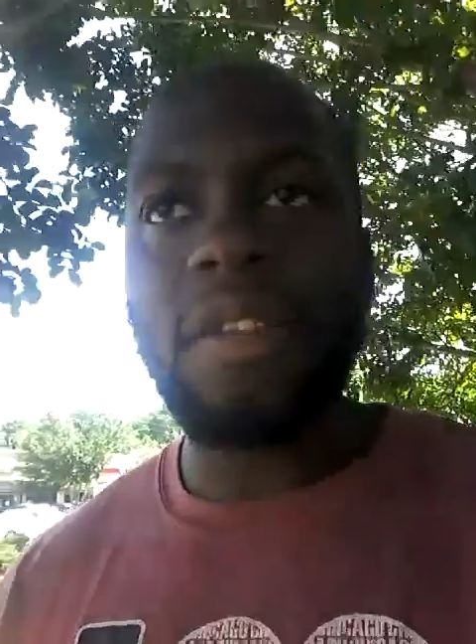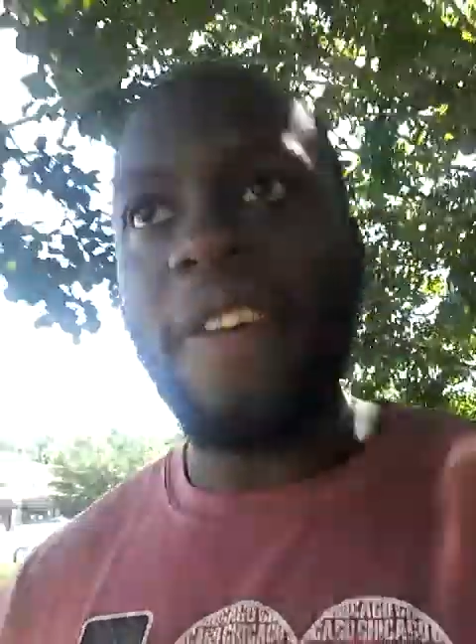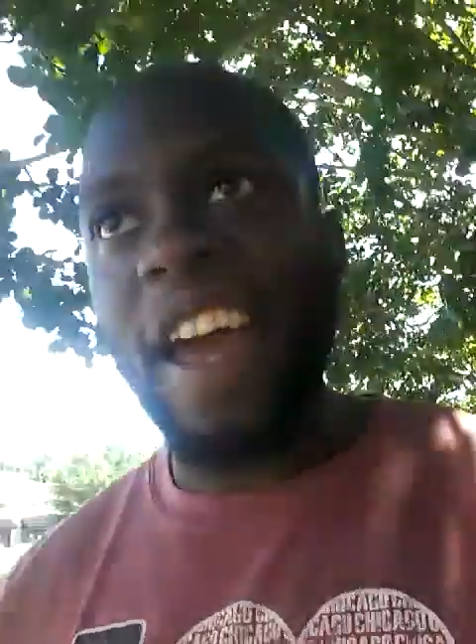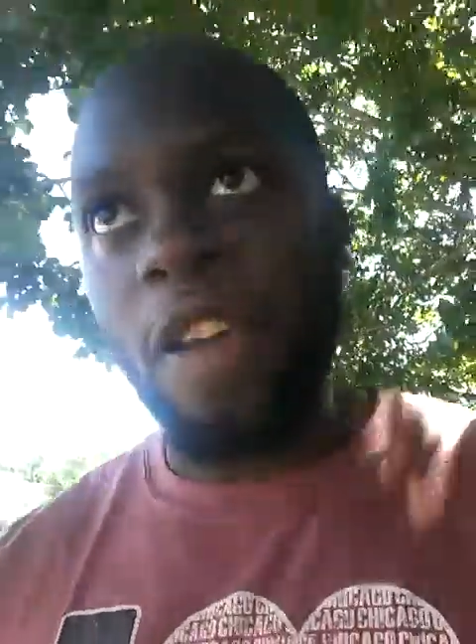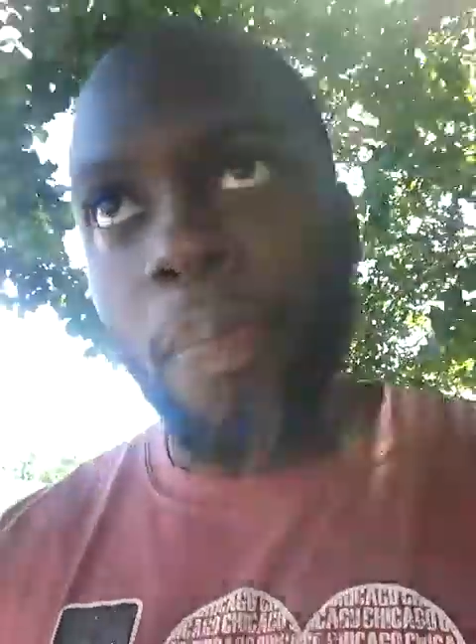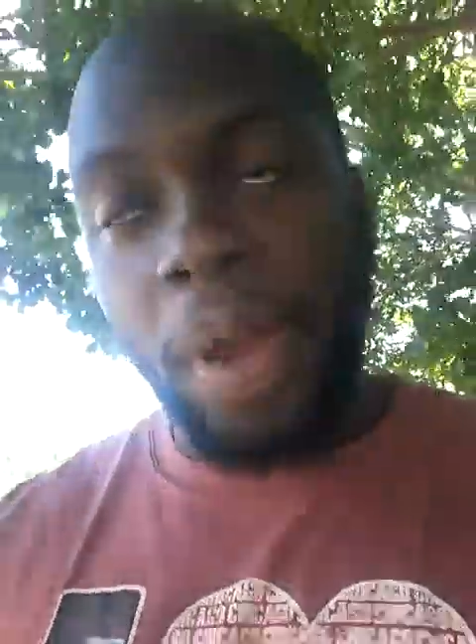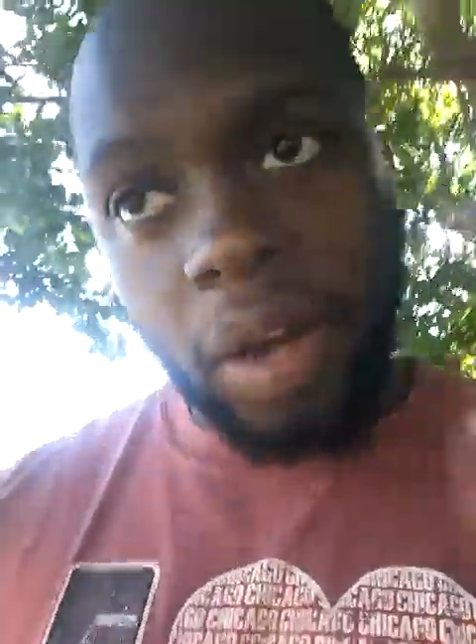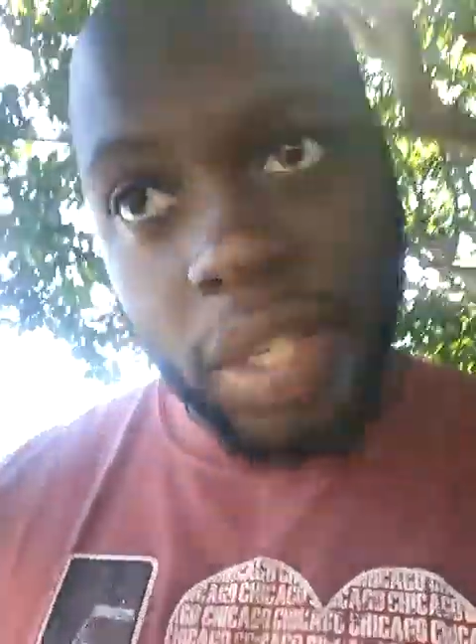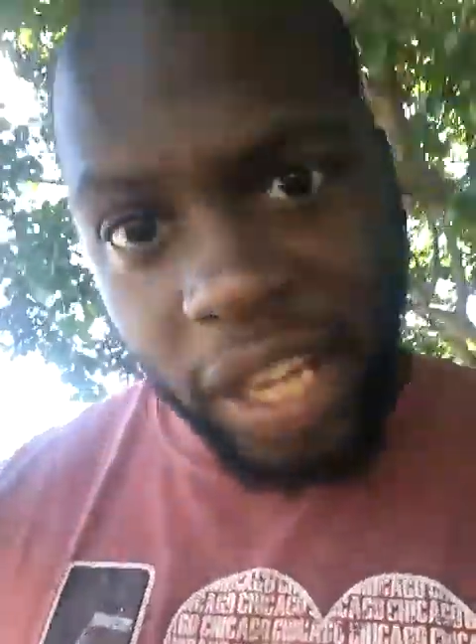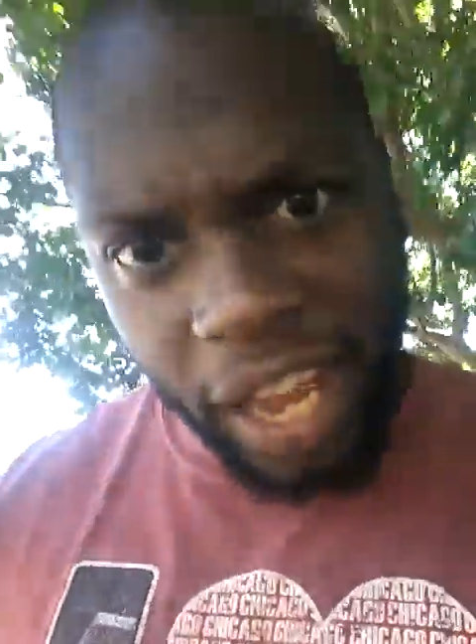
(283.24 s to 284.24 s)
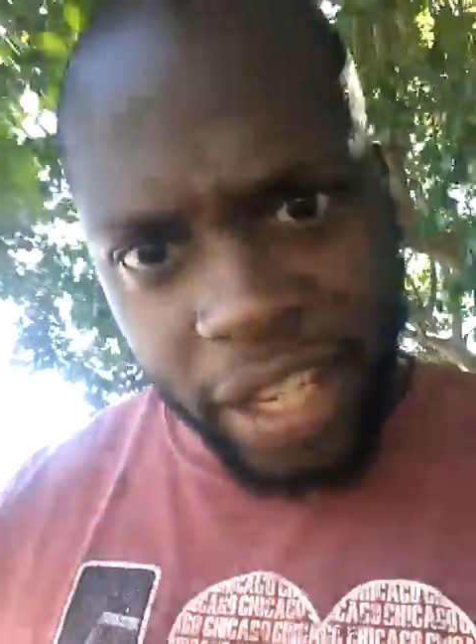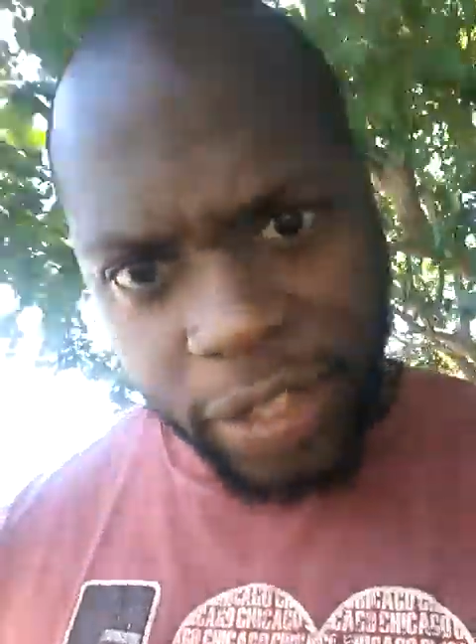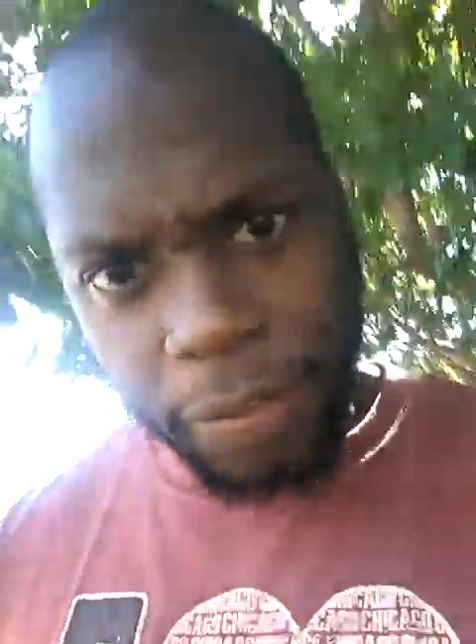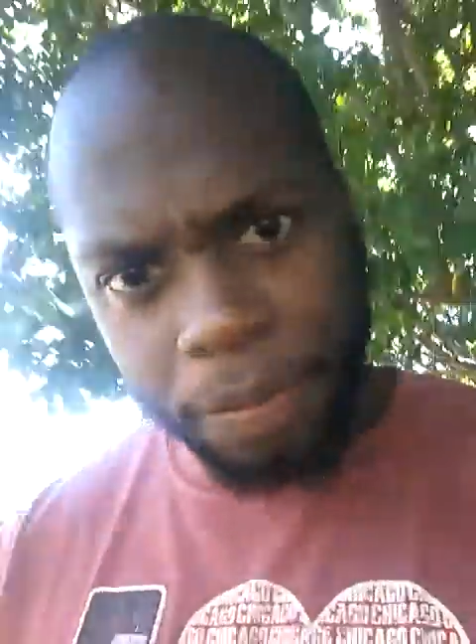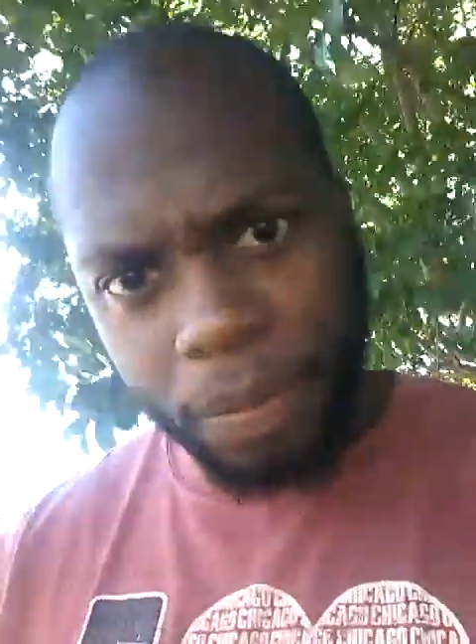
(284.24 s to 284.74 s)
to fight off
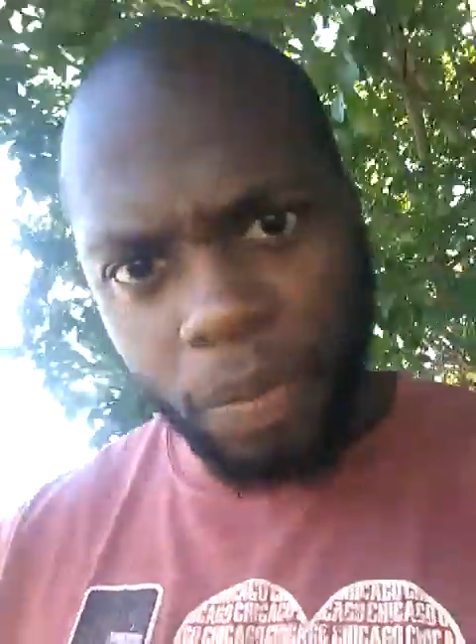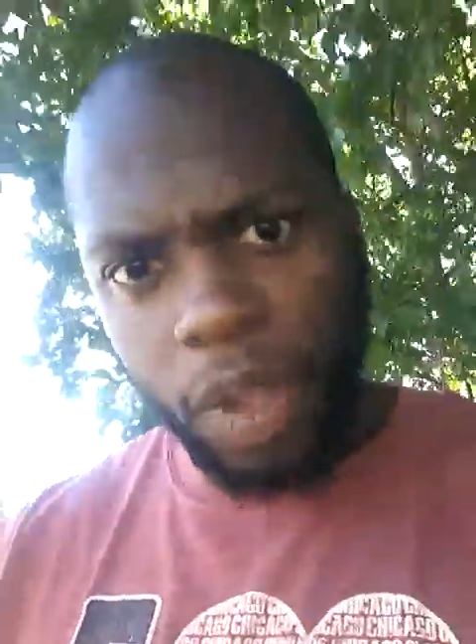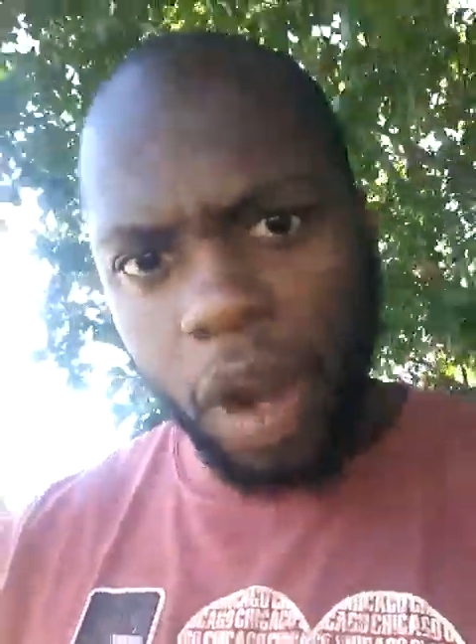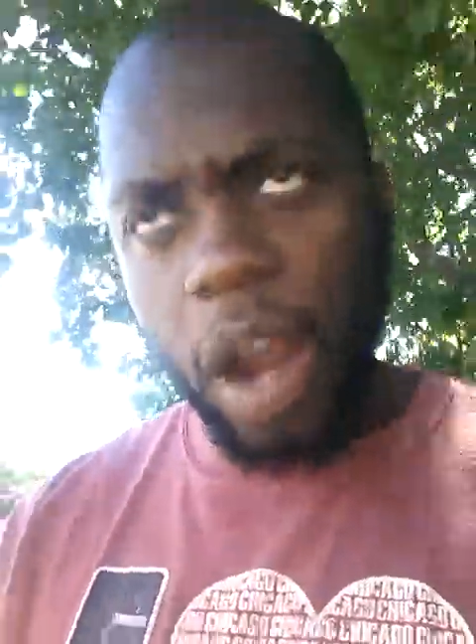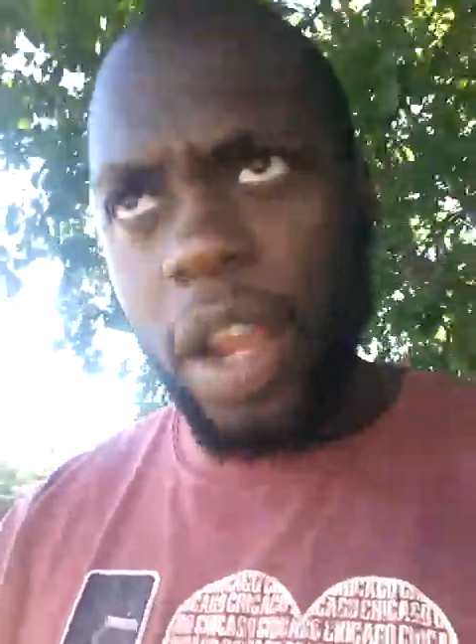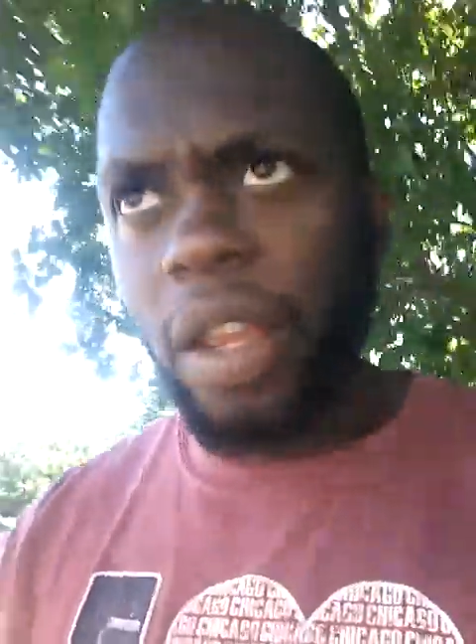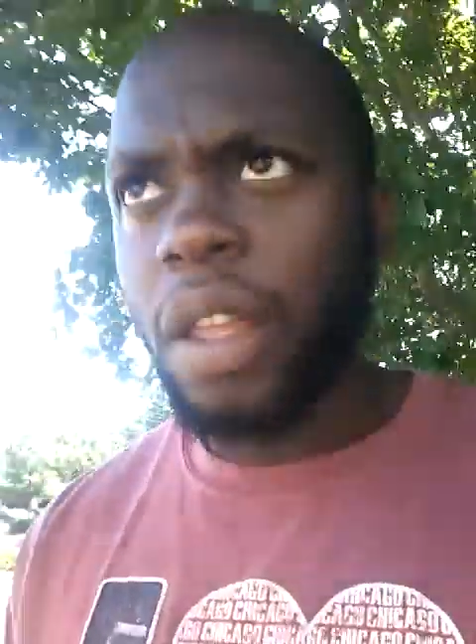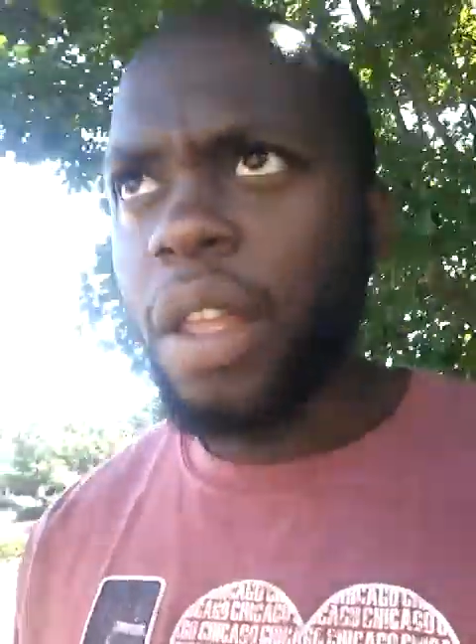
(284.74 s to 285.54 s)
parasites, all right?